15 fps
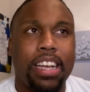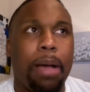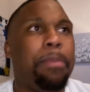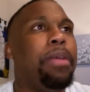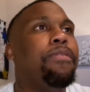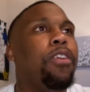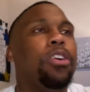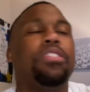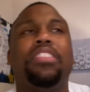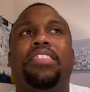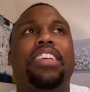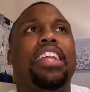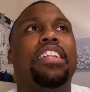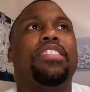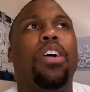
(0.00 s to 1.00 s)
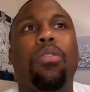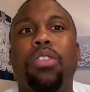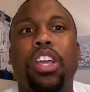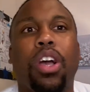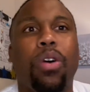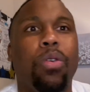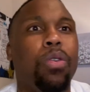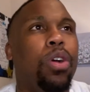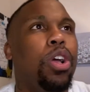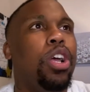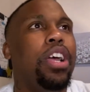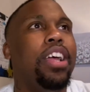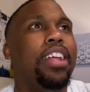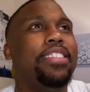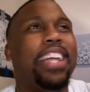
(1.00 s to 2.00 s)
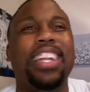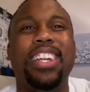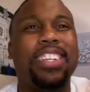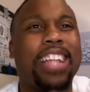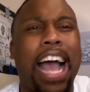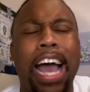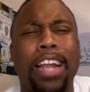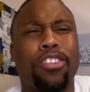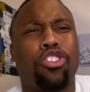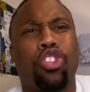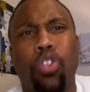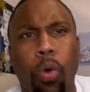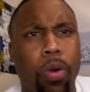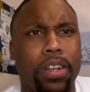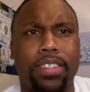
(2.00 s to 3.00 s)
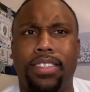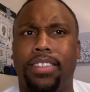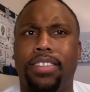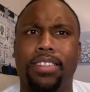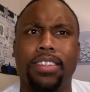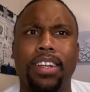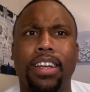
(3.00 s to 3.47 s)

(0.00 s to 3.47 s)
I mean, versus San Antonio, they looked out of sorts.